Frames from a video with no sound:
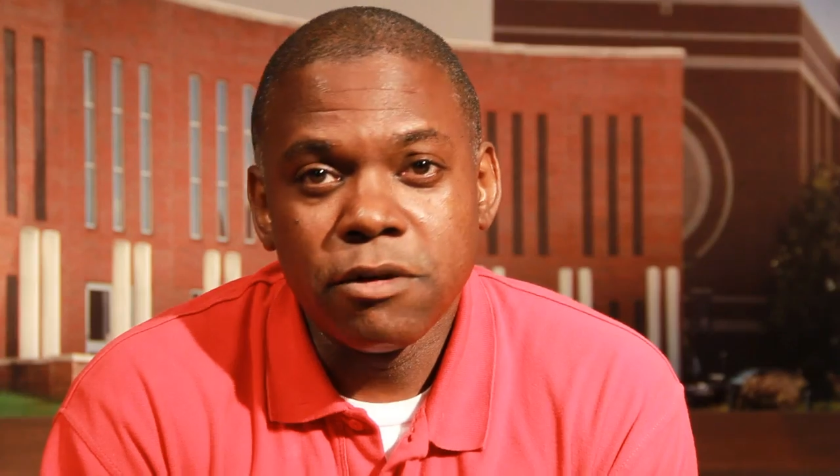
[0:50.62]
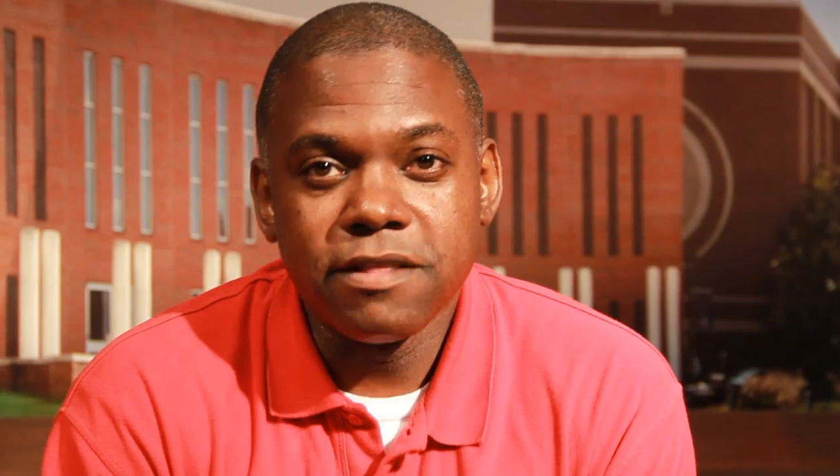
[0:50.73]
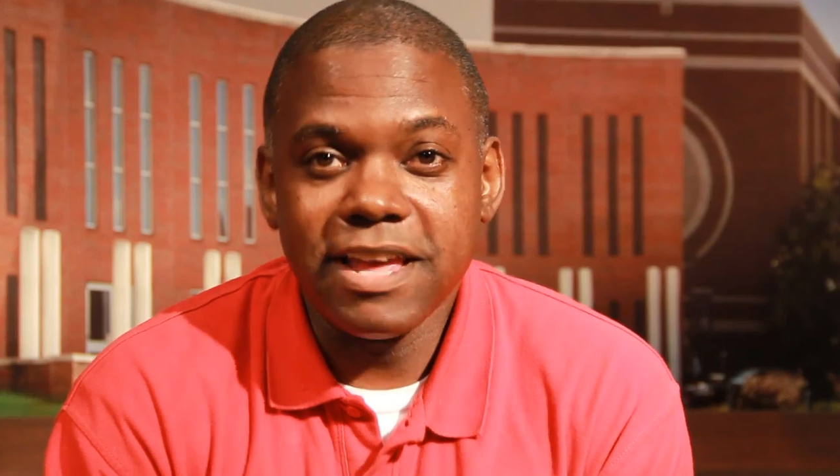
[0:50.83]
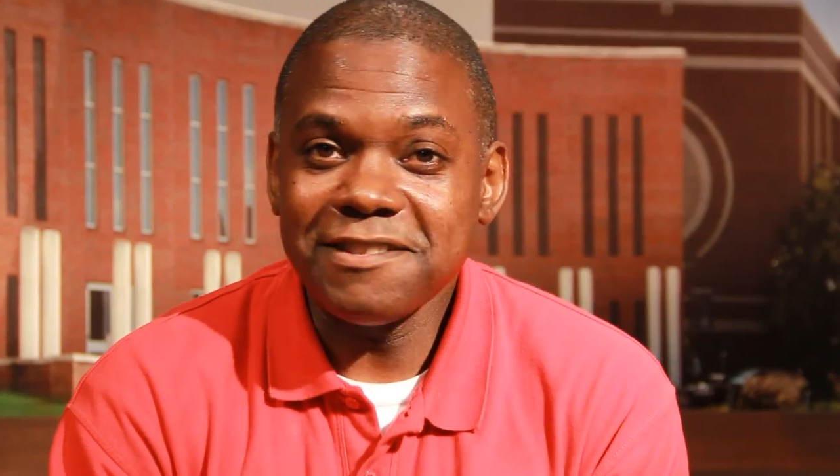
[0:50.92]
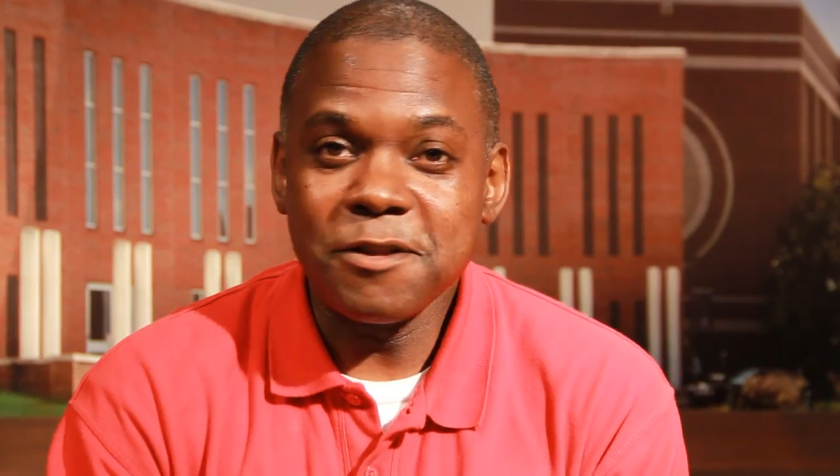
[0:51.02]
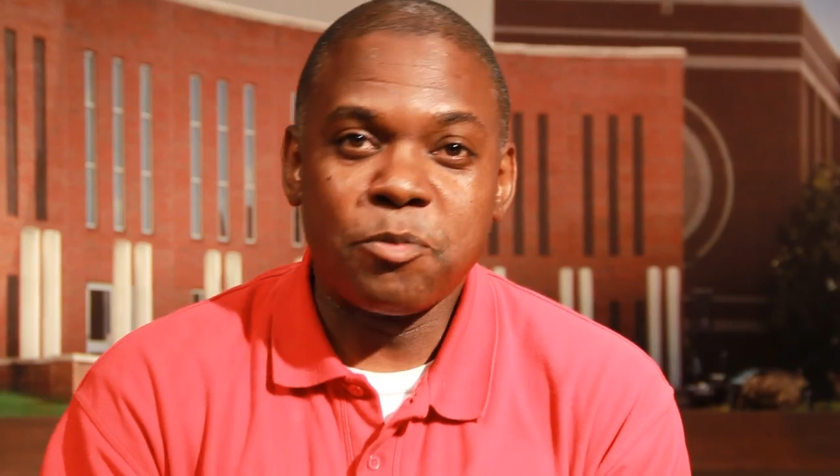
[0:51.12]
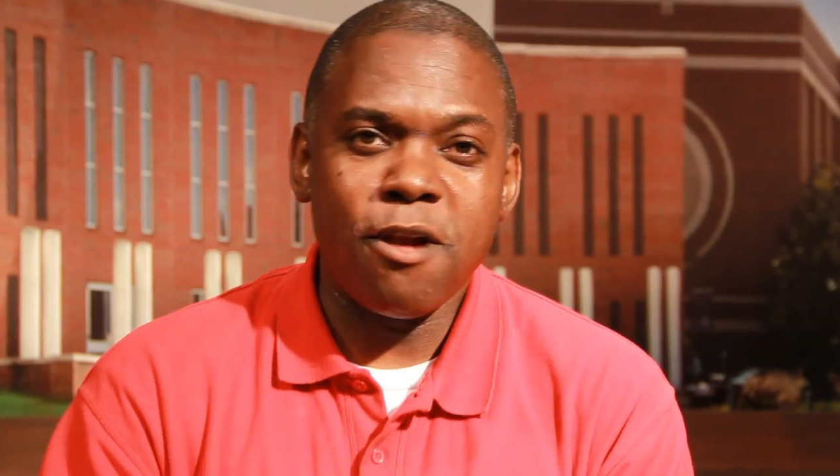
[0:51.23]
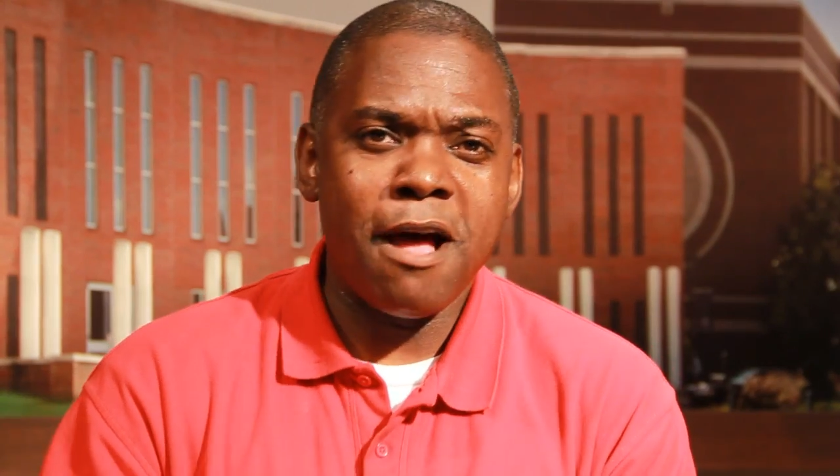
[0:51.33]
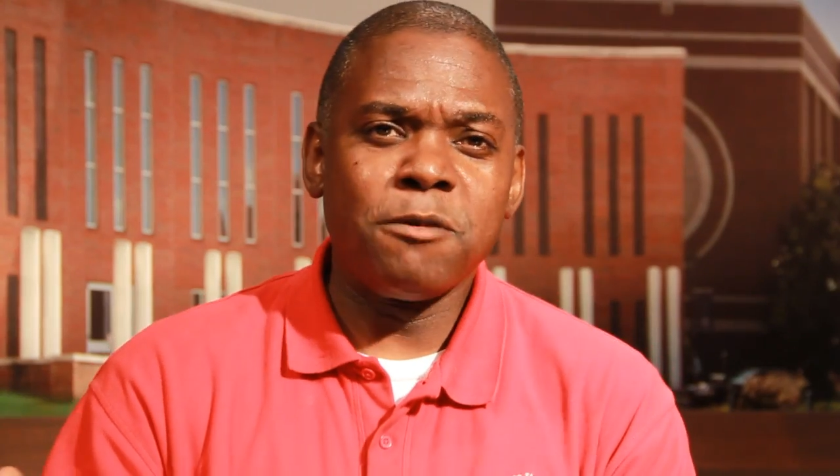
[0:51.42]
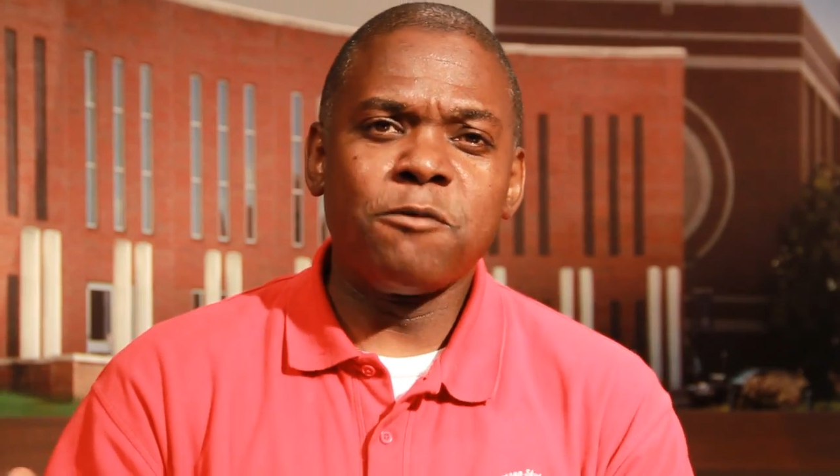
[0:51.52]
Well, that's the
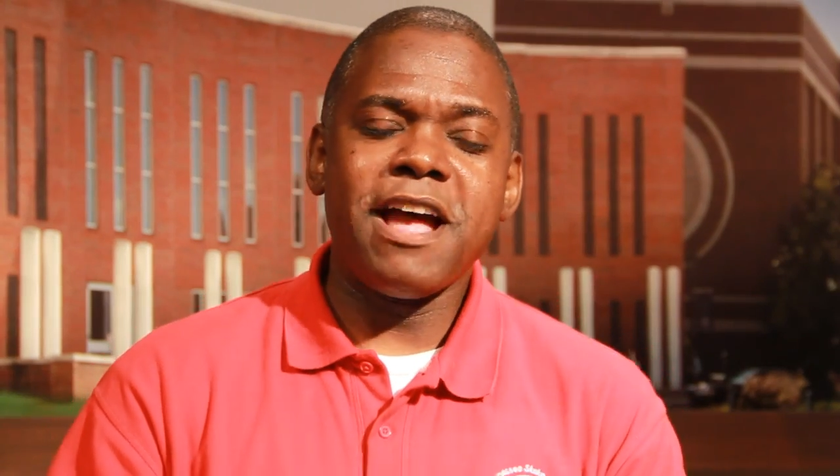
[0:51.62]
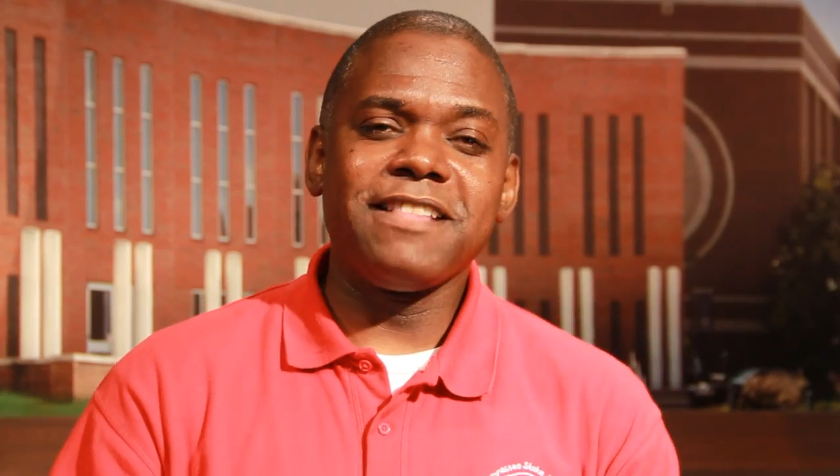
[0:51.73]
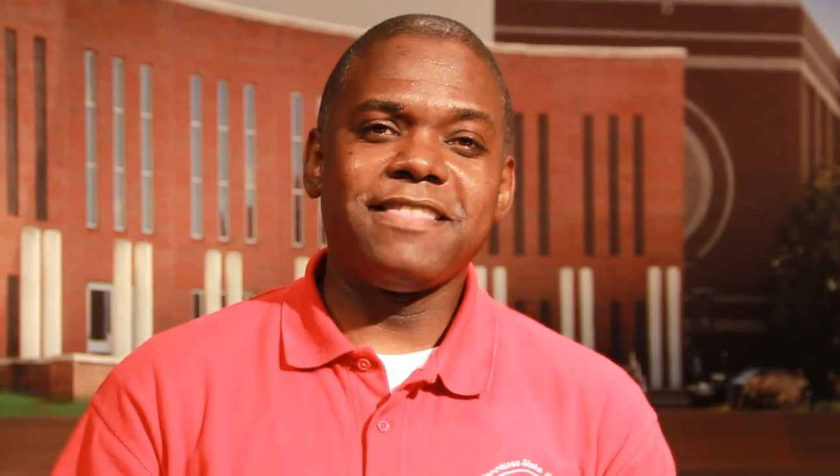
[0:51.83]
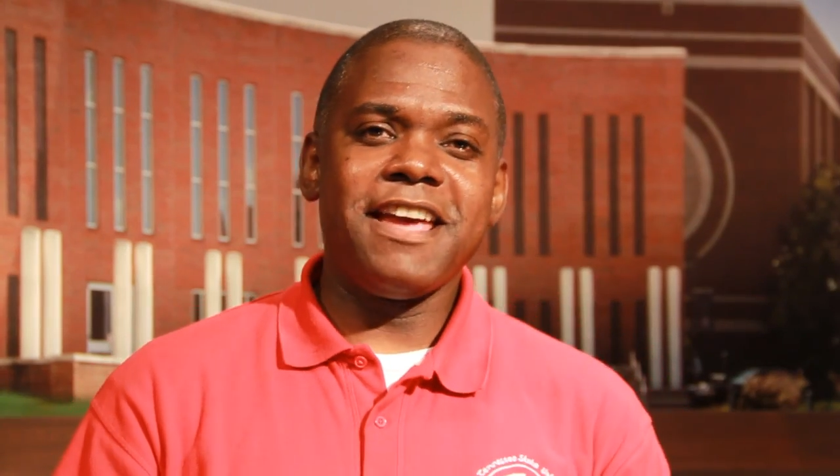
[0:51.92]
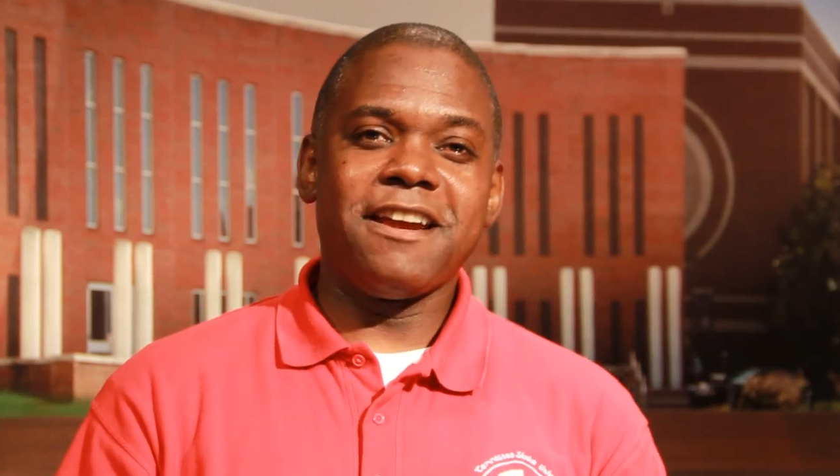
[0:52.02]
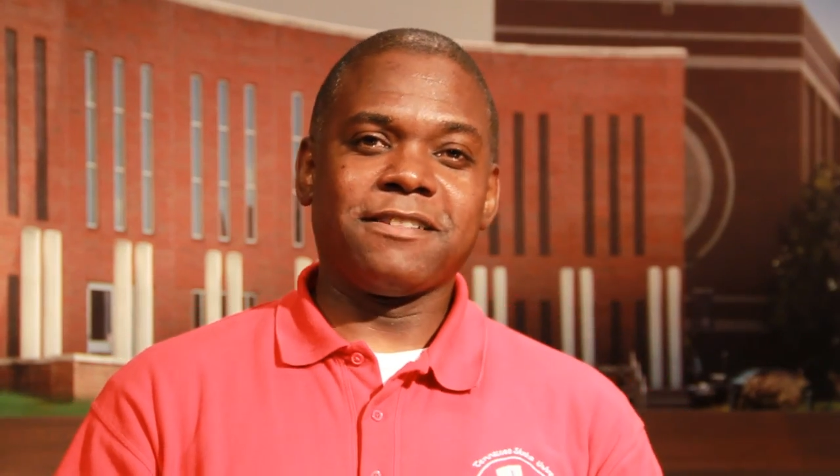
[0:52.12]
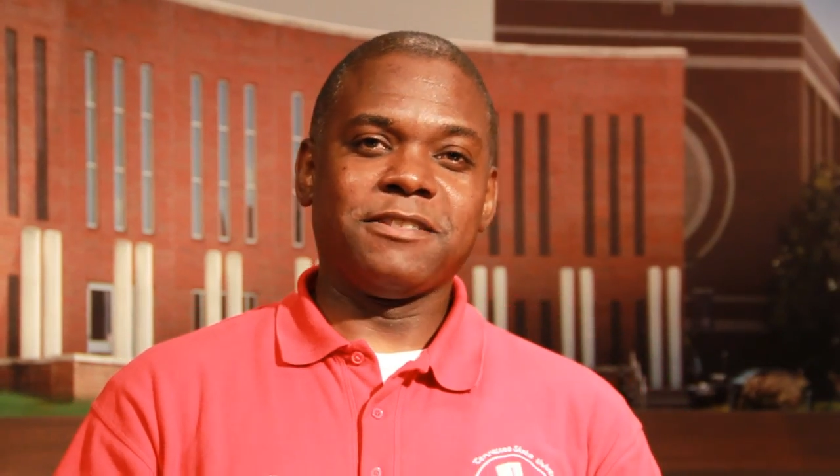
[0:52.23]
problem right there.